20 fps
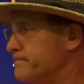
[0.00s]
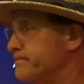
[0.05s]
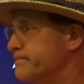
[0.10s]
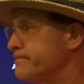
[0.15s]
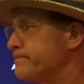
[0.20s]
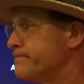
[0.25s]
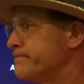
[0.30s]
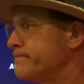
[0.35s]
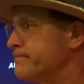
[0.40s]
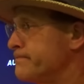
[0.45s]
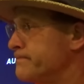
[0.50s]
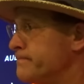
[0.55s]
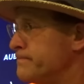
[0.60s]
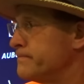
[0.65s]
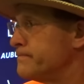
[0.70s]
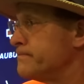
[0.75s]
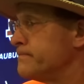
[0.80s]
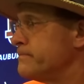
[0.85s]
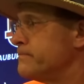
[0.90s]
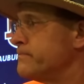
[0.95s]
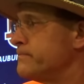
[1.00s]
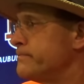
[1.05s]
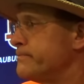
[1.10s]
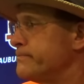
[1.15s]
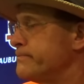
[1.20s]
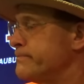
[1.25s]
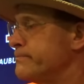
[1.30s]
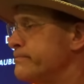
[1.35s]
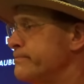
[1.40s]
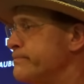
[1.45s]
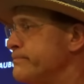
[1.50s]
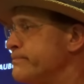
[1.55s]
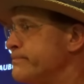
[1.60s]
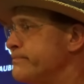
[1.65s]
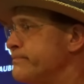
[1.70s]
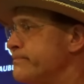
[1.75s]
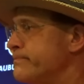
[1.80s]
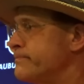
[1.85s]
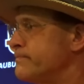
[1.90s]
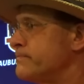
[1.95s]
his practices, where
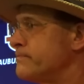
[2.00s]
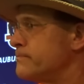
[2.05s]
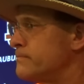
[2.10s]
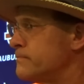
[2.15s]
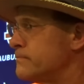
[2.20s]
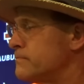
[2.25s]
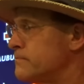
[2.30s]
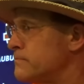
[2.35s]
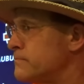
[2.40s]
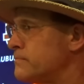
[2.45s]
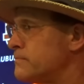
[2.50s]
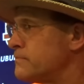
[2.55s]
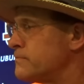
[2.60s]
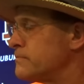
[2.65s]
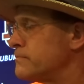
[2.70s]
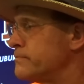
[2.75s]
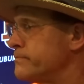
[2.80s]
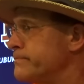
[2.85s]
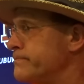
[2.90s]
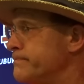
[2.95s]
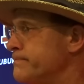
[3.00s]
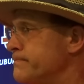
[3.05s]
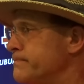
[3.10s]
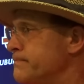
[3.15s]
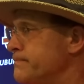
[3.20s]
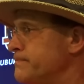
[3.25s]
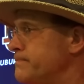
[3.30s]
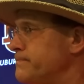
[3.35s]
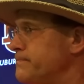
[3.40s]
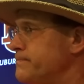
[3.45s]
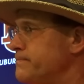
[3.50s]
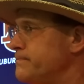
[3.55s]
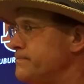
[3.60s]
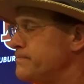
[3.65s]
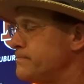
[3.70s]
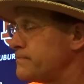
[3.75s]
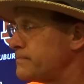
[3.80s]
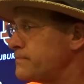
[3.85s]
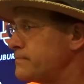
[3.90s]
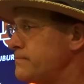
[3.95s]
grades the guy one day, and if he's
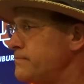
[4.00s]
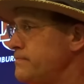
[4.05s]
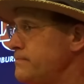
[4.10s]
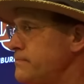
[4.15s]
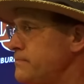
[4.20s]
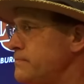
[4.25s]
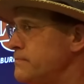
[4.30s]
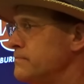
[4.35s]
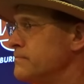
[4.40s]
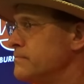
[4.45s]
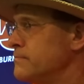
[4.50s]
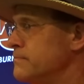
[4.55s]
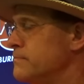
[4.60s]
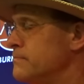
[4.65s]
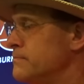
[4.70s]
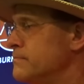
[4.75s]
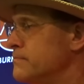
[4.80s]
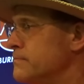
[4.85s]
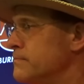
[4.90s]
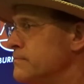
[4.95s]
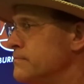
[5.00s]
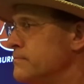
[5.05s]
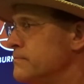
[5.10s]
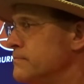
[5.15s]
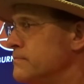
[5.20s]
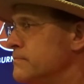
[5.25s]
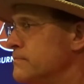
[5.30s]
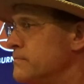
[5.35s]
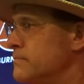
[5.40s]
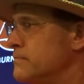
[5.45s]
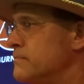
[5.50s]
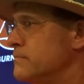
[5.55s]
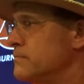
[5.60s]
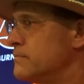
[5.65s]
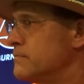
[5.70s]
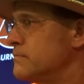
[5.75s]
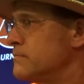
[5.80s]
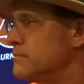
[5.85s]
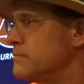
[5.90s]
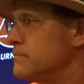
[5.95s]
the best player at that group, he's the starter the next
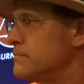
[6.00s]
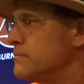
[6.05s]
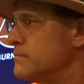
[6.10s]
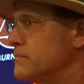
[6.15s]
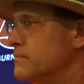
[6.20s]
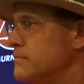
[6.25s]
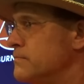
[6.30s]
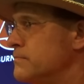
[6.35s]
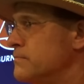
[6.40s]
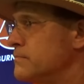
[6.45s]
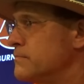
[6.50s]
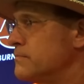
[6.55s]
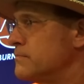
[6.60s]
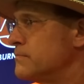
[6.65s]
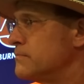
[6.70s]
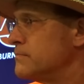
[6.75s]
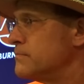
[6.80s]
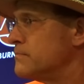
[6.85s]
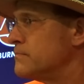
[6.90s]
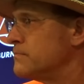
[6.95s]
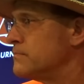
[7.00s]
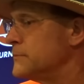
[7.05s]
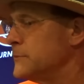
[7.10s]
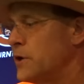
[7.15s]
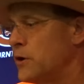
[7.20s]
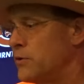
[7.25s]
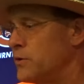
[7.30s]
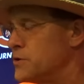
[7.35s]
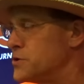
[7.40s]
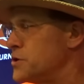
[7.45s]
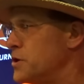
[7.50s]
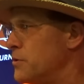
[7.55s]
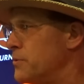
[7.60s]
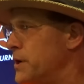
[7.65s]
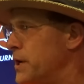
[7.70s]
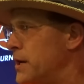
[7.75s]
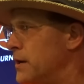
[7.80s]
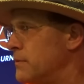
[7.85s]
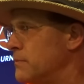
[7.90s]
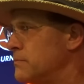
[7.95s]
day. You think that keeps that competition? No, there's no
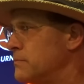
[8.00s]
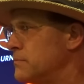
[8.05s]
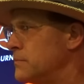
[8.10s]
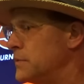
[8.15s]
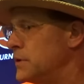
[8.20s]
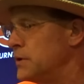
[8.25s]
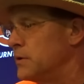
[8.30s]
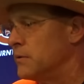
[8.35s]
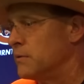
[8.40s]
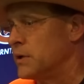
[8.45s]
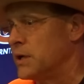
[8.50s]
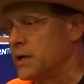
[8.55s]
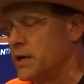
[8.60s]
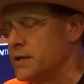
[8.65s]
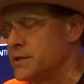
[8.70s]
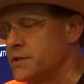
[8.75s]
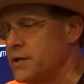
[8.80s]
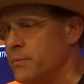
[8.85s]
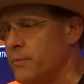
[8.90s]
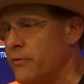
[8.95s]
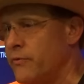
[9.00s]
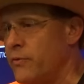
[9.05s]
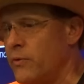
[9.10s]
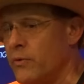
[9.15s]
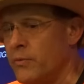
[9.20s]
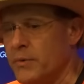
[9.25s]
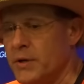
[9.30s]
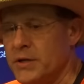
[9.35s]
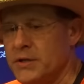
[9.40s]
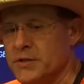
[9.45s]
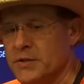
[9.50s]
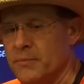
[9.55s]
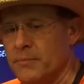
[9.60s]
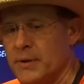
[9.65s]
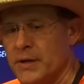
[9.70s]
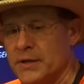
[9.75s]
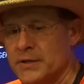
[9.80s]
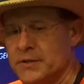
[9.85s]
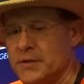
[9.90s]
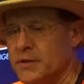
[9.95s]
doubt. You know, like I said before, I mean, he's the
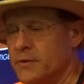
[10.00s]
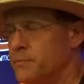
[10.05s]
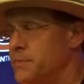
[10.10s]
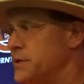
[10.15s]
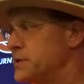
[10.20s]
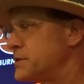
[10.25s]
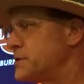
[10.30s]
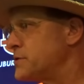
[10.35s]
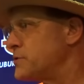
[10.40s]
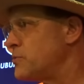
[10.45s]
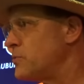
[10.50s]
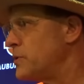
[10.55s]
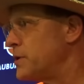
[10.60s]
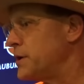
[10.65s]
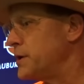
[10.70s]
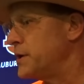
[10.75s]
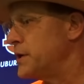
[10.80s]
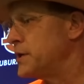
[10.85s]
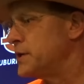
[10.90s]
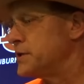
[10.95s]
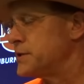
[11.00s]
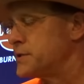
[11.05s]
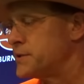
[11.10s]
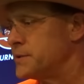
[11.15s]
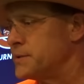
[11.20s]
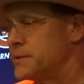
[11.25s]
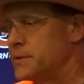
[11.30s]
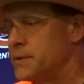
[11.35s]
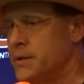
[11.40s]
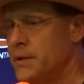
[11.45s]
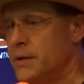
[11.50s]
best in the business what he does, and